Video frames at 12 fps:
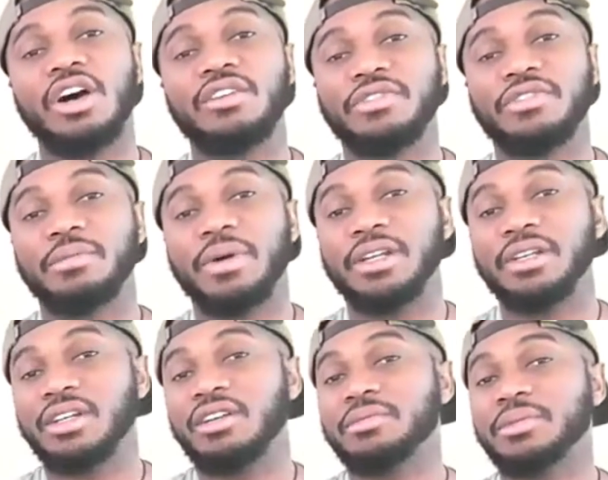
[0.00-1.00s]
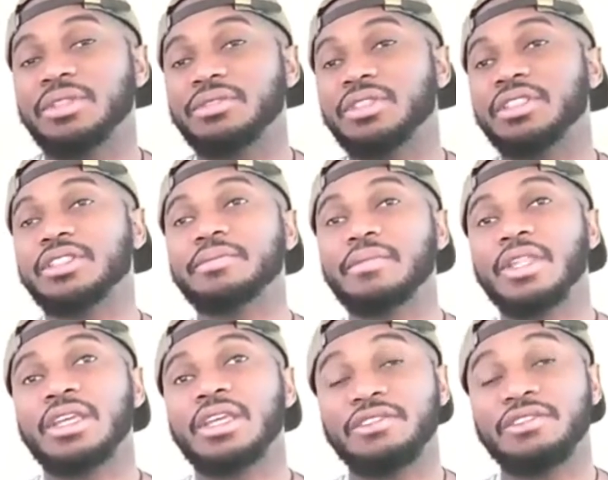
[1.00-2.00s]
offer by the government, really,
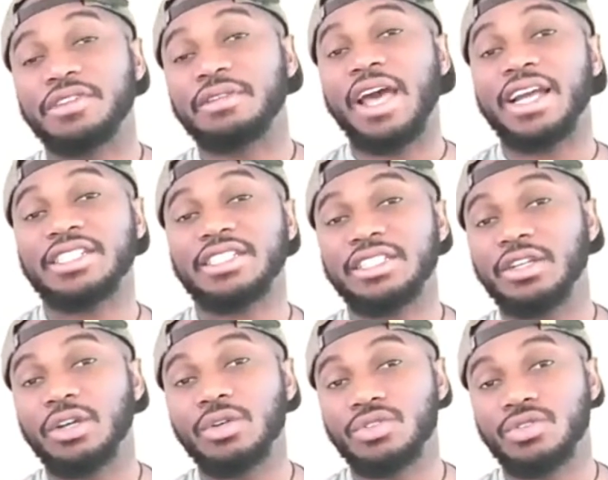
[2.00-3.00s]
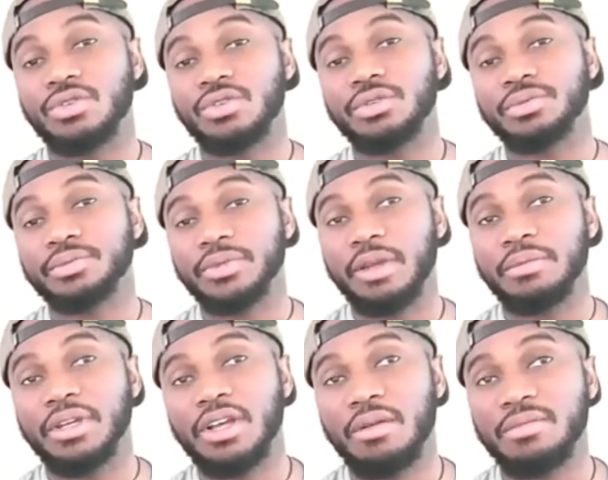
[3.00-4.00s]
if it actually goes through and
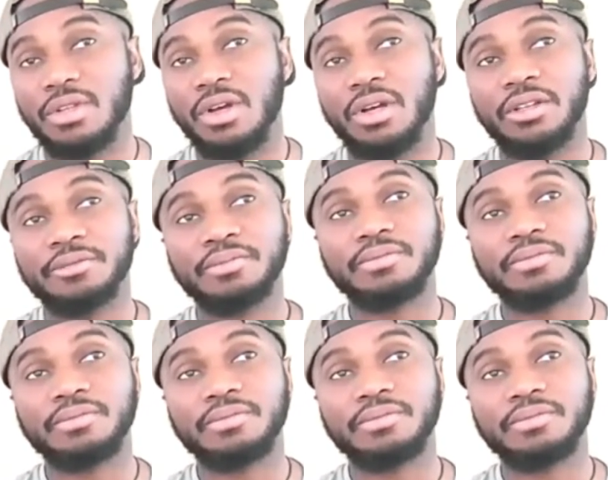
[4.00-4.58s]
becomes law.